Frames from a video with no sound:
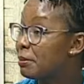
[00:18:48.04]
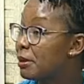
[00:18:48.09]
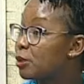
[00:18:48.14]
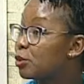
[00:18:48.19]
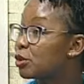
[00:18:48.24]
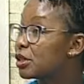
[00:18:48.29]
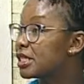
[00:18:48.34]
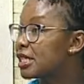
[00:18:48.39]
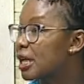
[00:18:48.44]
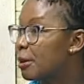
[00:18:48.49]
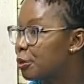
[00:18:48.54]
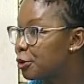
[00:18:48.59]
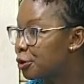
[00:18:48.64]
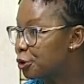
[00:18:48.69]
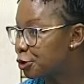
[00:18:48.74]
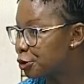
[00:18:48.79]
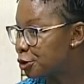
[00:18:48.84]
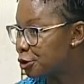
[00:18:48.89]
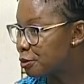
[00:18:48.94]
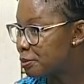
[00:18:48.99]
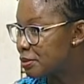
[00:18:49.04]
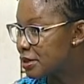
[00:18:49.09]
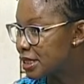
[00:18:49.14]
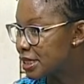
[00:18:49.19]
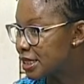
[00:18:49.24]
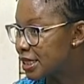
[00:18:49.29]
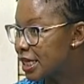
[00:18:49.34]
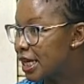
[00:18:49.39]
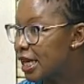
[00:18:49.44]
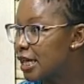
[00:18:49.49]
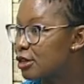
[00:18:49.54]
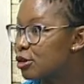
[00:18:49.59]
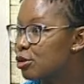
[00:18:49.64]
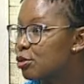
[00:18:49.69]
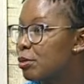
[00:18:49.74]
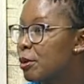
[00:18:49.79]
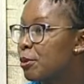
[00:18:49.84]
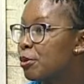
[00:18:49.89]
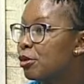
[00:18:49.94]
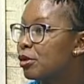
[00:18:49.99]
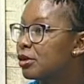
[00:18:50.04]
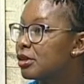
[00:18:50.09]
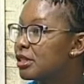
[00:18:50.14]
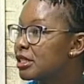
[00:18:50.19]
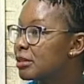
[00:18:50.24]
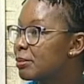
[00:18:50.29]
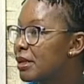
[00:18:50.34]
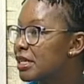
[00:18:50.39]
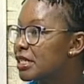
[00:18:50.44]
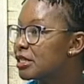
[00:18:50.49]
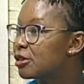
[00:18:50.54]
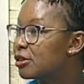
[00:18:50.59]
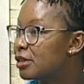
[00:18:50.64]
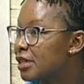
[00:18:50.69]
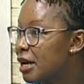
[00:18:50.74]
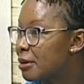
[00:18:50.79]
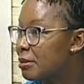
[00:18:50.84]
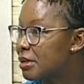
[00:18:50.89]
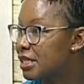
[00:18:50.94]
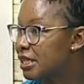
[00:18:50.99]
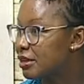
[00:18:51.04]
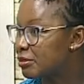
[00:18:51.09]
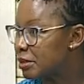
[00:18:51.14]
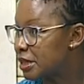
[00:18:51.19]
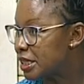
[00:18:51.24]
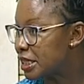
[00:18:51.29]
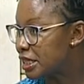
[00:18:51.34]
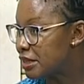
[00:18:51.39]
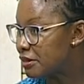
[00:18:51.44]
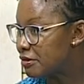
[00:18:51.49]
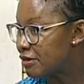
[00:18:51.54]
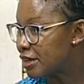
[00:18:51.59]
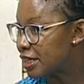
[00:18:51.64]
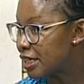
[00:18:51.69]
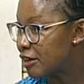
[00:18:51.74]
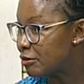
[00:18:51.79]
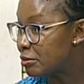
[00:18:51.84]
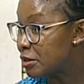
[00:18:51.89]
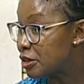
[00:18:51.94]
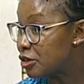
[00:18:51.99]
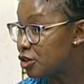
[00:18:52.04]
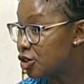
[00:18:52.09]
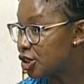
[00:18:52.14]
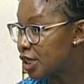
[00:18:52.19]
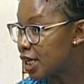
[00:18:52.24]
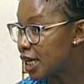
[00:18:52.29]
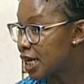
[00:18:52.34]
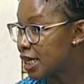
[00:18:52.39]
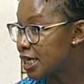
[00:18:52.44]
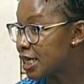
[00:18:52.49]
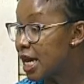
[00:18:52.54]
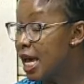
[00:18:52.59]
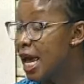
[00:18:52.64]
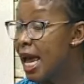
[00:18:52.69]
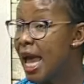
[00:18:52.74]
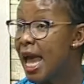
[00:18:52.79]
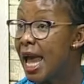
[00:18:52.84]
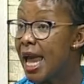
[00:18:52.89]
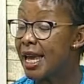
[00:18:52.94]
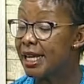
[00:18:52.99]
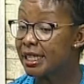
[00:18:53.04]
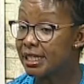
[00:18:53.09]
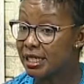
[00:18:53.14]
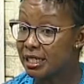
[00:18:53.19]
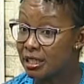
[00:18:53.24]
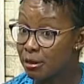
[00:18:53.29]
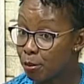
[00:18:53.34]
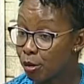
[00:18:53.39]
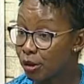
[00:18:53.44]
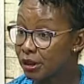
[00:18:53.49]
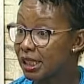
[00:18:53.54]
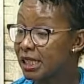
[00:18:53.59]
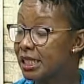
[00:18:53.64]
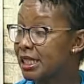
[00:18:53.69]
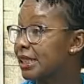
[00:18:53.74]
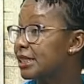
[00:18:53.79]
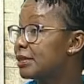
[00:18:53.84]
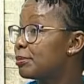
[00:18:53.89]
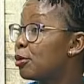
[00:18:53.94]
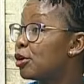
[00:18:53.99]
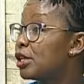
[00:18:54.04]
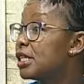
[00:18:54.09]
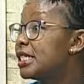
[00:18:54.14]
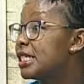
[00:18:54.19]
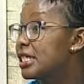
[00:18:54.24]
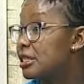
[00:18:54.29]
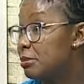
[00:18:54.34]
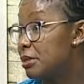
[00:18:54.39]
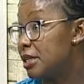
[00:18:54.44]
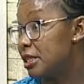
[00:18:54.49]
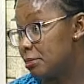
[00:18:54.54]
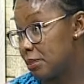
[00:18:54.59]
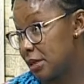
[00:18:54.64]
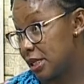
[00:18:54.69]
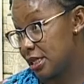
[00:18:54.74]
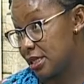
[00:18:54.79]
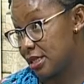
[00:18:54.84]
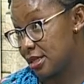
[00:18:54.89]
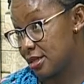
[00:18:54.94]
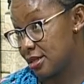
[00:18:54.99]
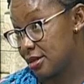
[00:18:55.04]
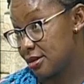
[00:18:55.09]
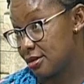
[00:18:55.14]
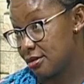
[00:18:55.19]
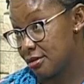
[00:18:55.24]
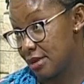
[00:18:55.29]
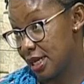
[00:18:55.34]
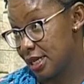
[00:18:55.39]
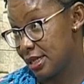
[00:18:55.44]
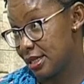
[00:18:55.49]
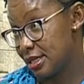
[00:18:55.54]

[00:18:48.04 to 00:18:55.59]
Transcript: WhatsApp group. Yes. And so people's personal numbers have been given, yes. have been shared. Uh -huh. It is important that policies be in place. Yes. Right? Very